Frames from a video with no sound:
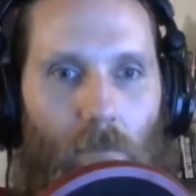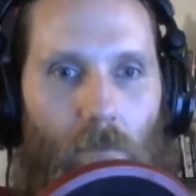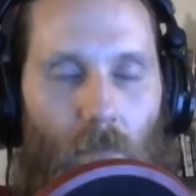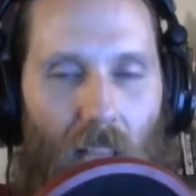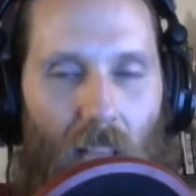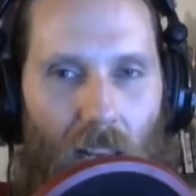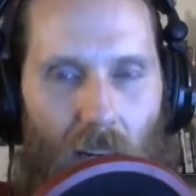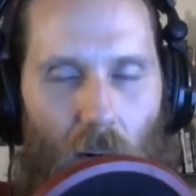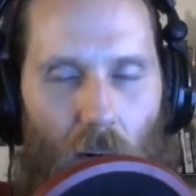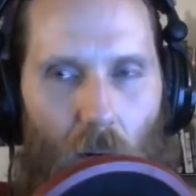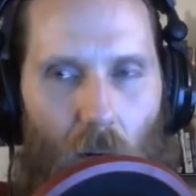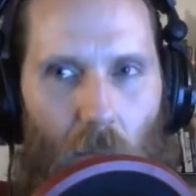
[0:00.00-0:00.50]

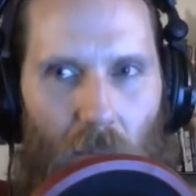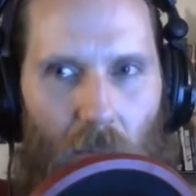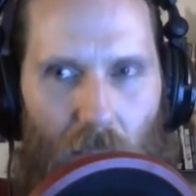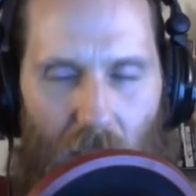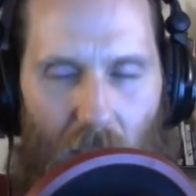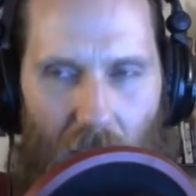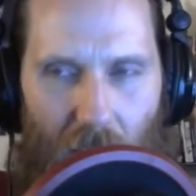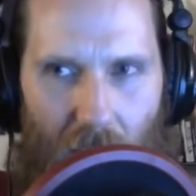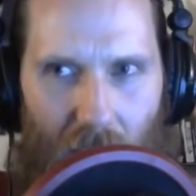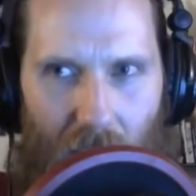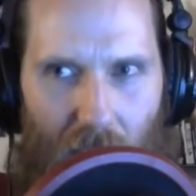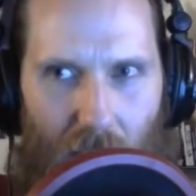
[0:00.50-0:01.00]
And it almost
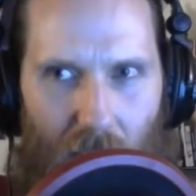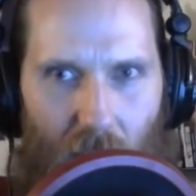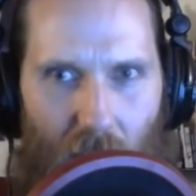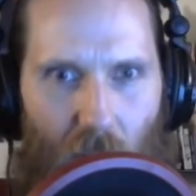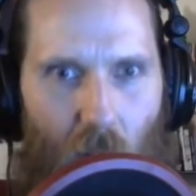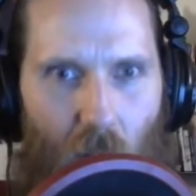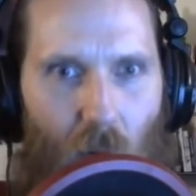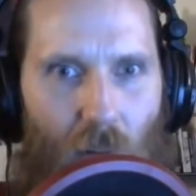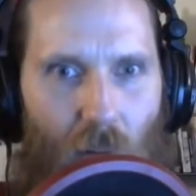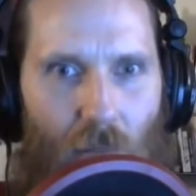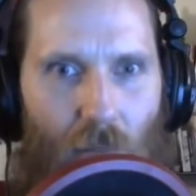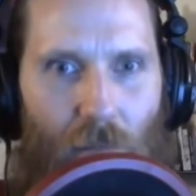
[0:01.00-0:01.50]
has
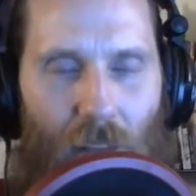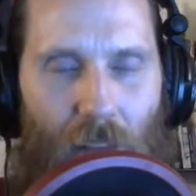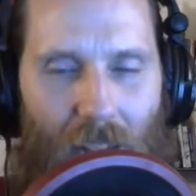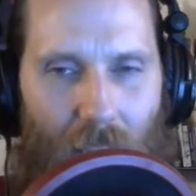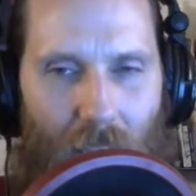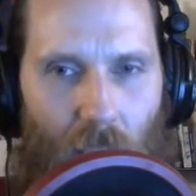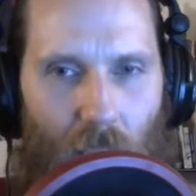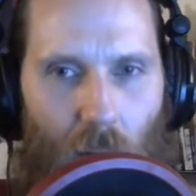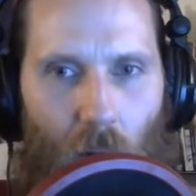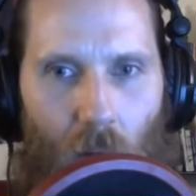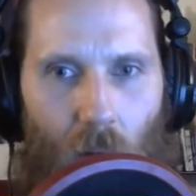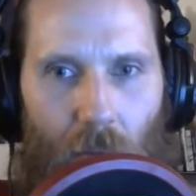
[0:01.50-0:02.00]
no
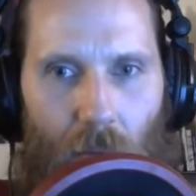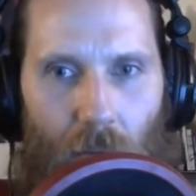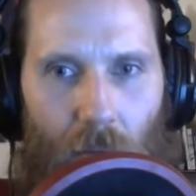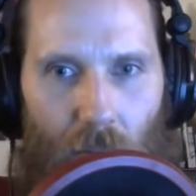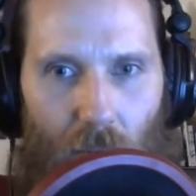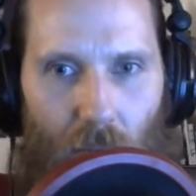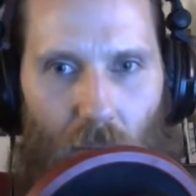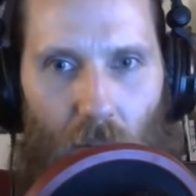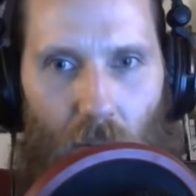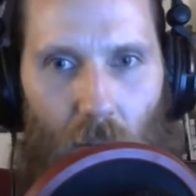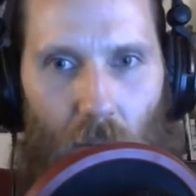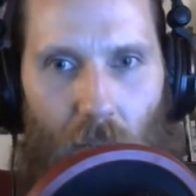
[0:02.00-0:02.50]
effect on the
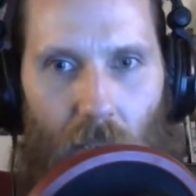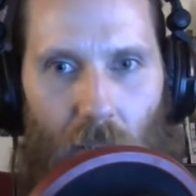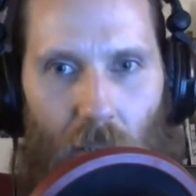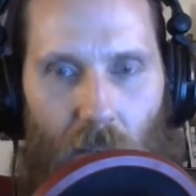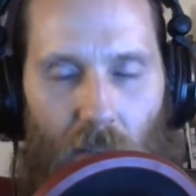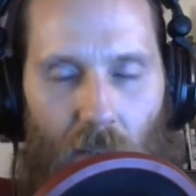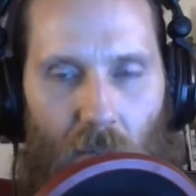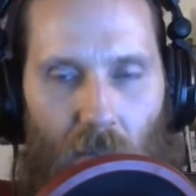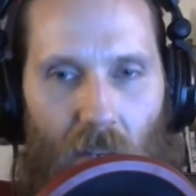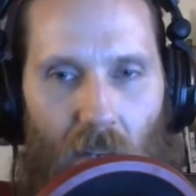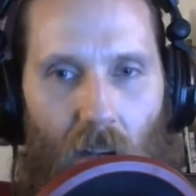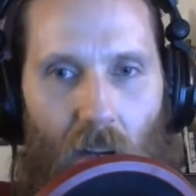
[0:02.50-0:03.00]
story,
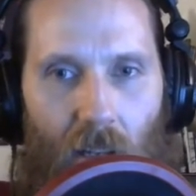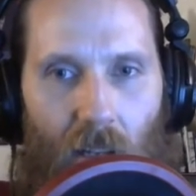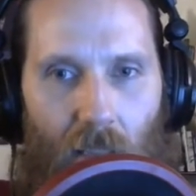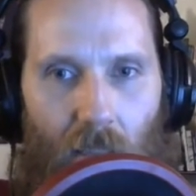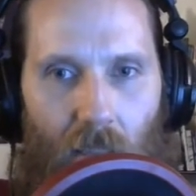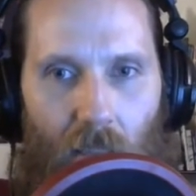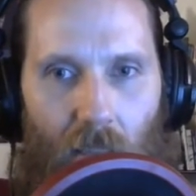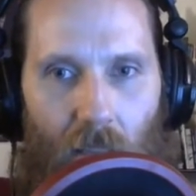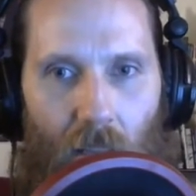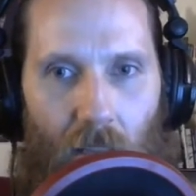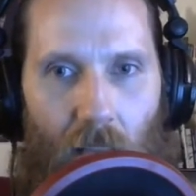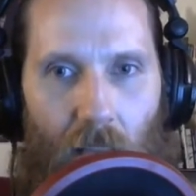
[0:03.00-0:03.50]
to be
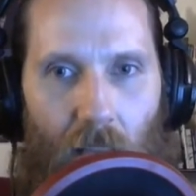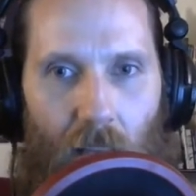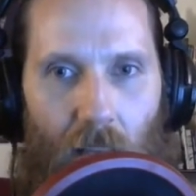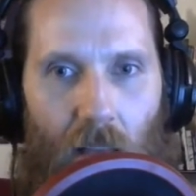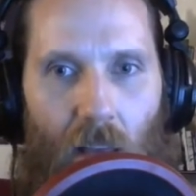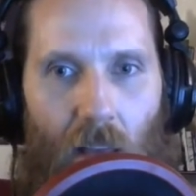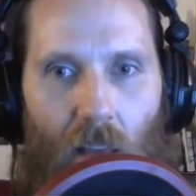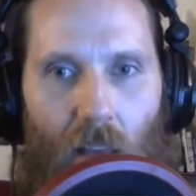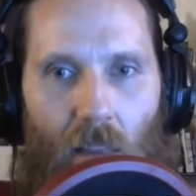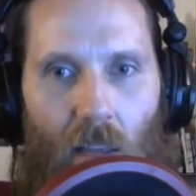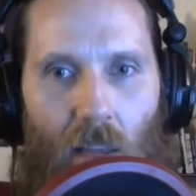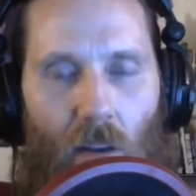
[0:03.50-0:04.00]
honest. Like
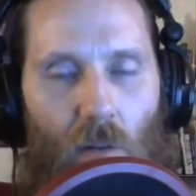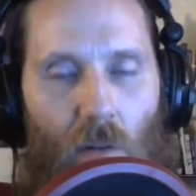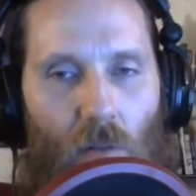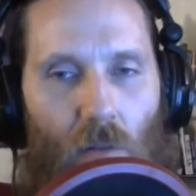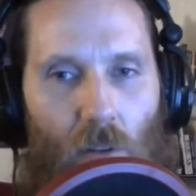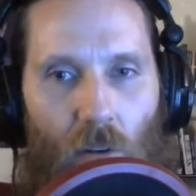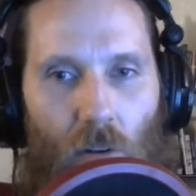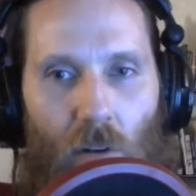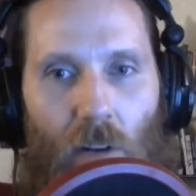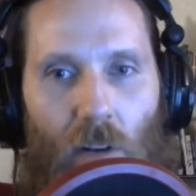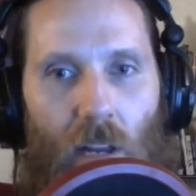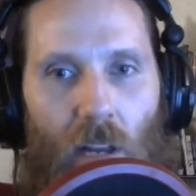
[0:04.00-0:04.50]
they don't
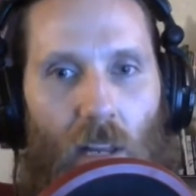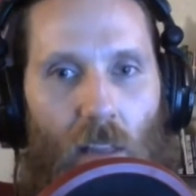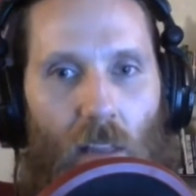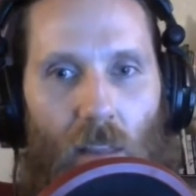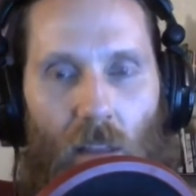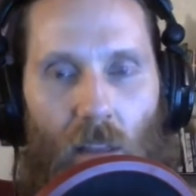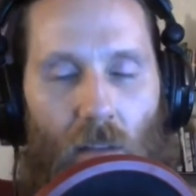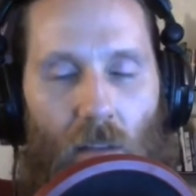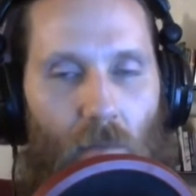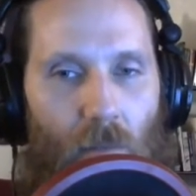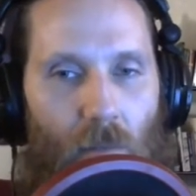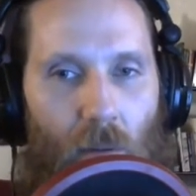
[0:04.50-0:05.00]
learn
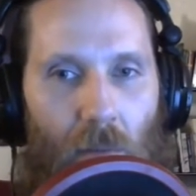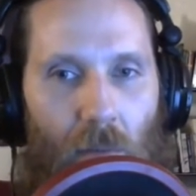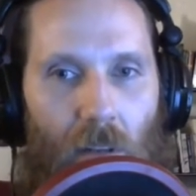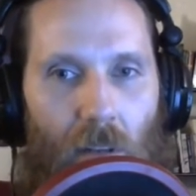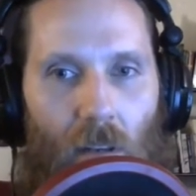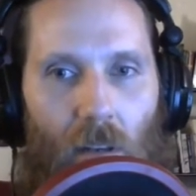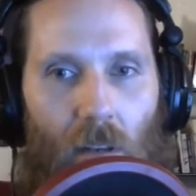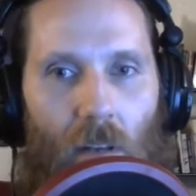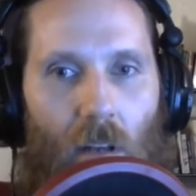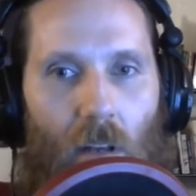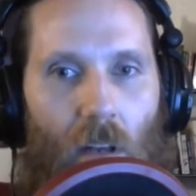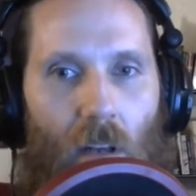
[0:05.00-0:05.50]
anything from
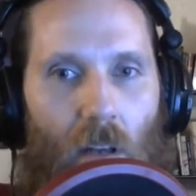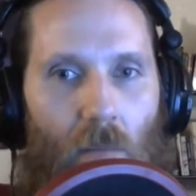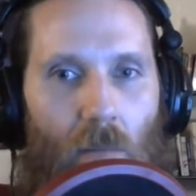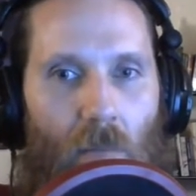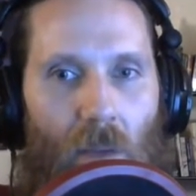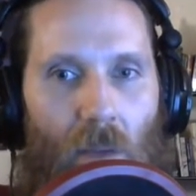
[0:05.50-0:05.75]
it. Well,